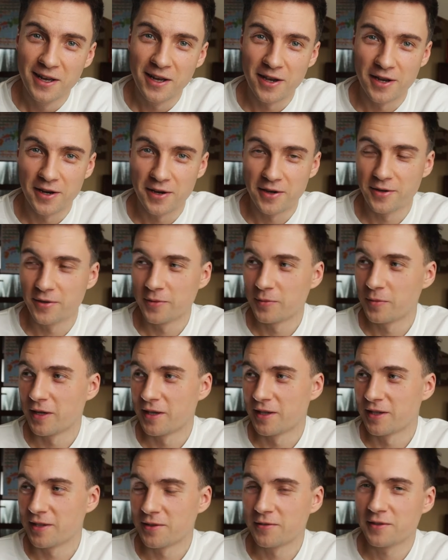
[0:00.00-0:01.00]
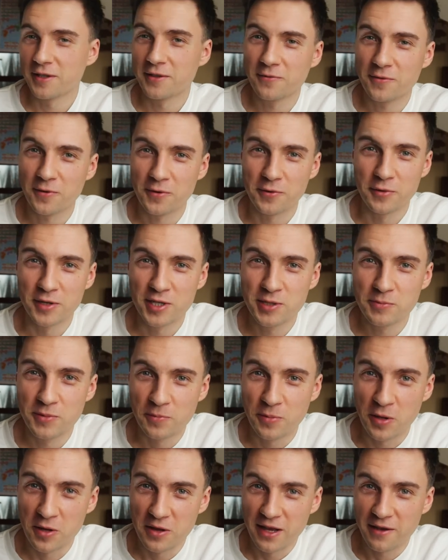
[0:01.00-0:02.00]
And even for rich
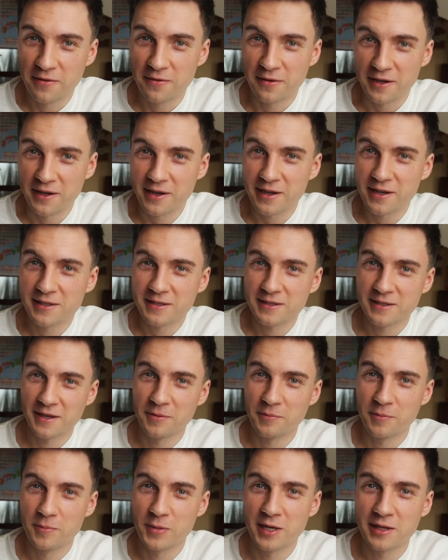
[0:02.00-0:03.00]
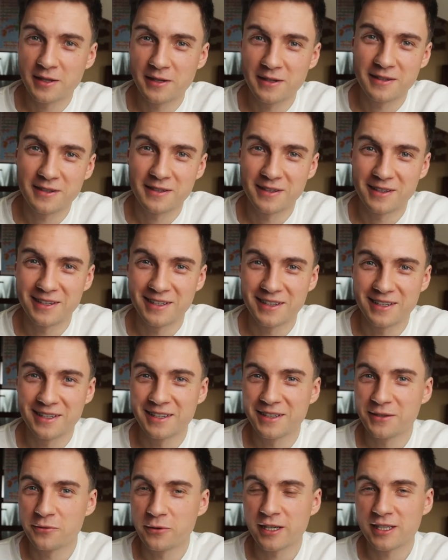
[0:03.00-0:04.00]
people, I think it's a bit
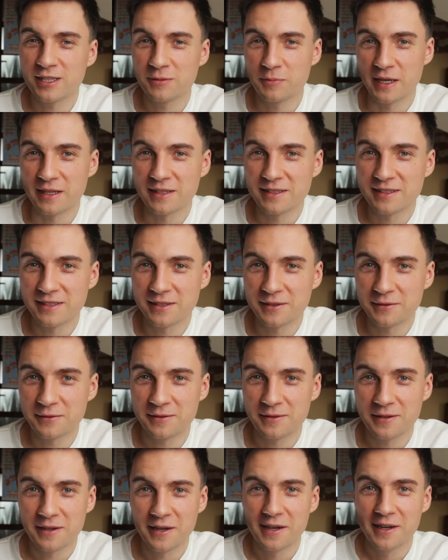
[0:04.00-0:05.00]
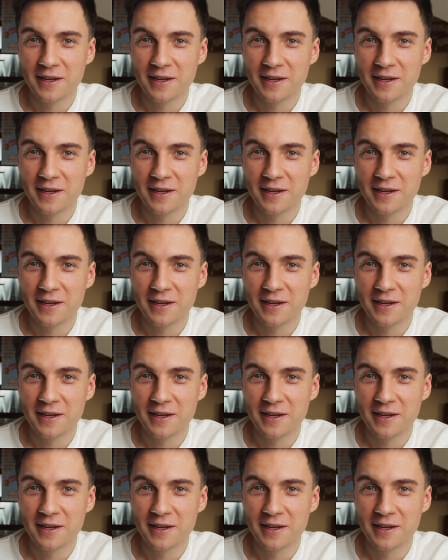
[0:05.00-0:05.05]
too expensive.